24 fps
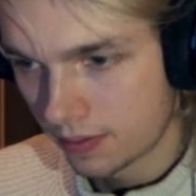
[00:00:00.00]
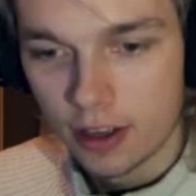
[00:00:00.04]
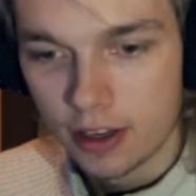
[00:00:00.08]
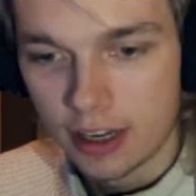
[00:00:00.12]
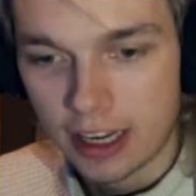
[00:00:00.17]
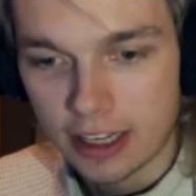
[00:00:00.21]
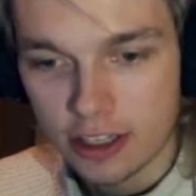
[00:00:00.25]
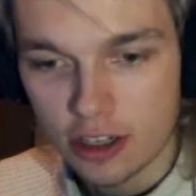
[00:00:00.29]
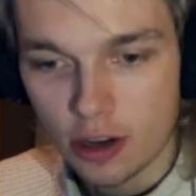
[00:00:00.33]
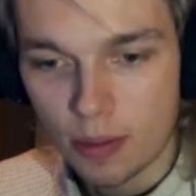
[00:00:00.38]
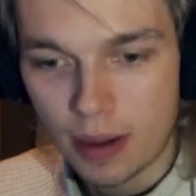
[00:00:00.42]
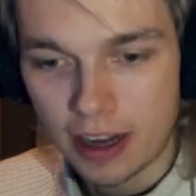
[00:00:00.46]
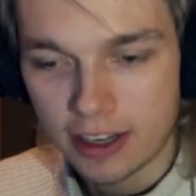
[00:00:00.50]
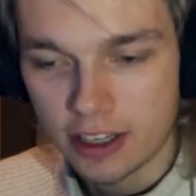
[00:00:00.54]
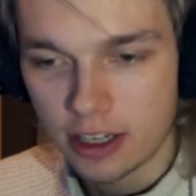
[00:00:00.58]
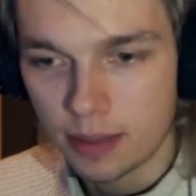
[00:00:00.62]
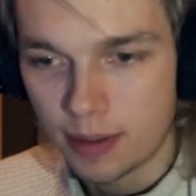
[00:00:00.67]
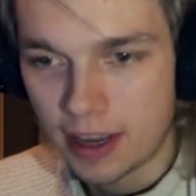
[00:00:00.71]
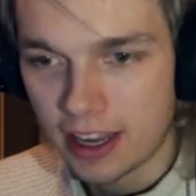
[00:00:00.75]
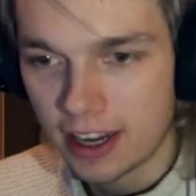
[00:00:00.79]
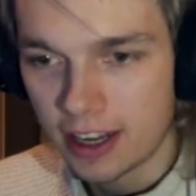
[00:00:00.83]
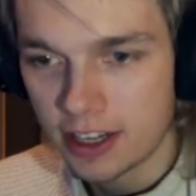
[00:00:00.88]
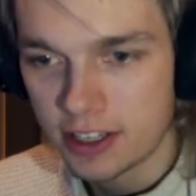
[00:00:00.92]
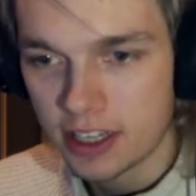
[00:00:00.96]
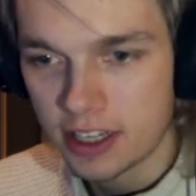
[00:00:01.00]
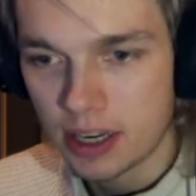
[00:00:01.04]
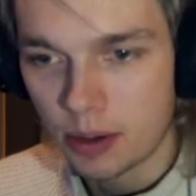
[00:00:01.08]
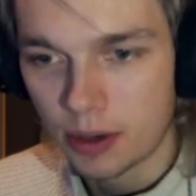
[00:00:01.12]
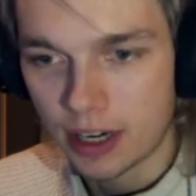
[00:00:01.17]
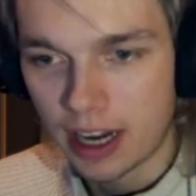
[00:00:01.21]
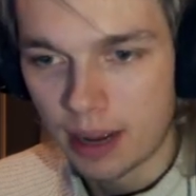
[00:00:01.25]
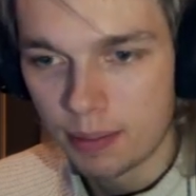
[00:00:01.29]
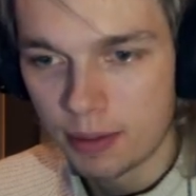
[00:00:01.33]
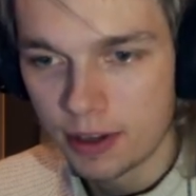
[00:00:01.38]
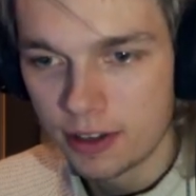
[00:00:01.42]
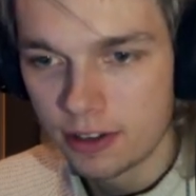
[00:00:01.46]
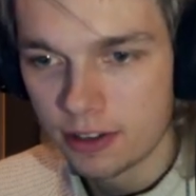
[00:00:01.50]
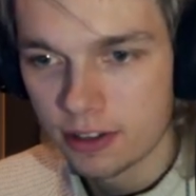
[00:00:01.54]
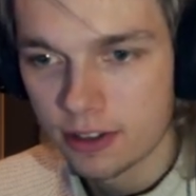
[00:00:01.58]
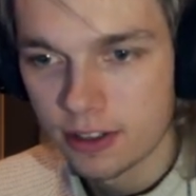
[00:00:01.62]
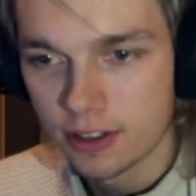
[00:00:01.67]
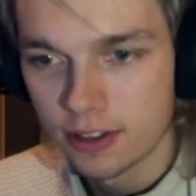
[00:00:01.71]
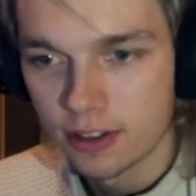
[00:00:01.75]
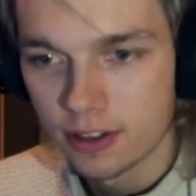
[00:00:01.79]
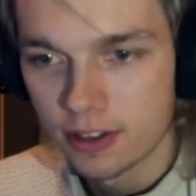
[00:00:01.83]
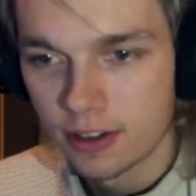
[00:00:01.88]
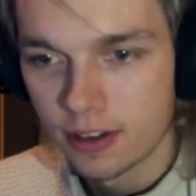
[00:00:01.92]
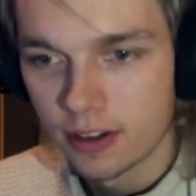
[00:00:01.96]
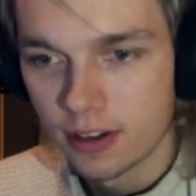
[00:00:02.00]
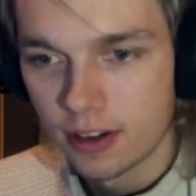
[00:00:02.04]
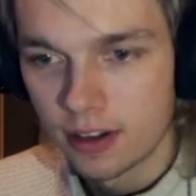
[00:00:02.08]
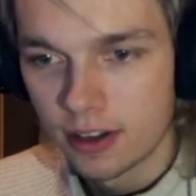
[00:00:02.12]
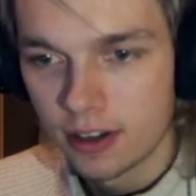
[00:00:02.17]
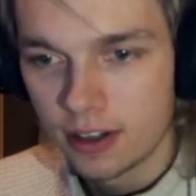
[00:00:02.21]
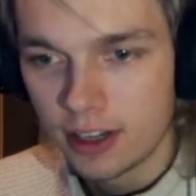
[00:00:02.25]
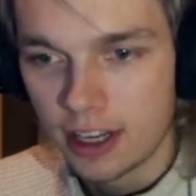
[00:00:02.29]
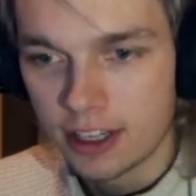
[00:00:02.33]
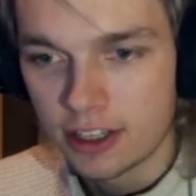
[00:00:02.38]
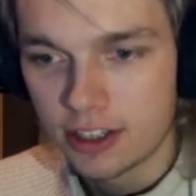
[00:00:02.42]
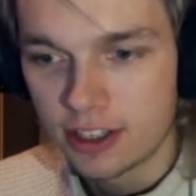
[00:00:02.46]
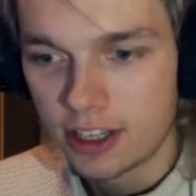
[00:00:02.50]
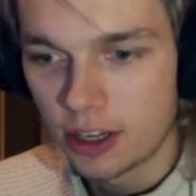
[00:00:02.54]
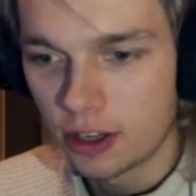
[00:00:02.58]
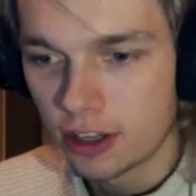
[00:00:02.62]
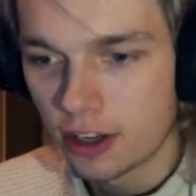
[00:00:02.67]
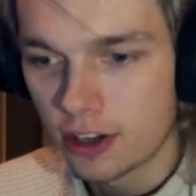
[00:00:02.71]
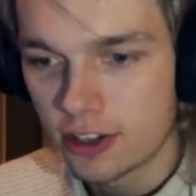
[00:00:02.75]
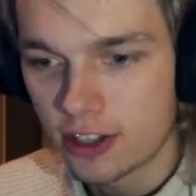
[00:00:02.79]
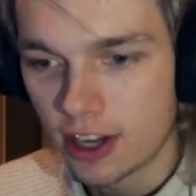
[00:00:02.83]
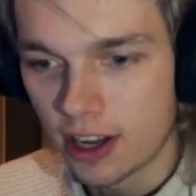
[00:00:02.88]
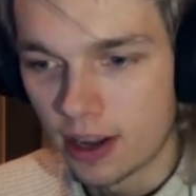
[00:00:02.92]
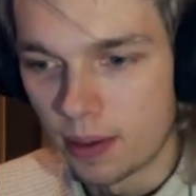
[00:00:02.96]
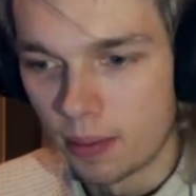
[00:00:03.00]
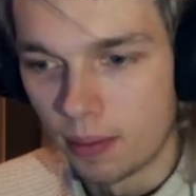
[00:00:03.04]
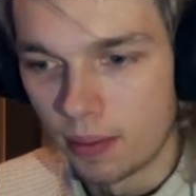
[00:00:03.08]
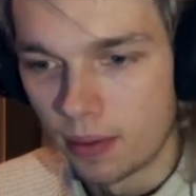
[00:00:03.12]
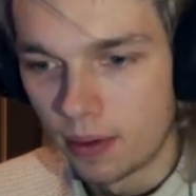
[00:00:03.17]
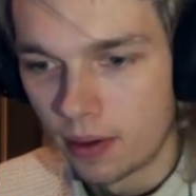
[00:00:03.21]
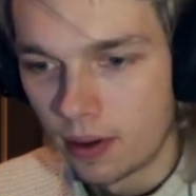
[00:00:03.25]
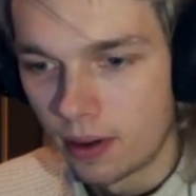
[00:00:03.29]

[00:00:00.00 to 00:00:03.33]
Let's go back to the beginning, see what happens. It's still the same.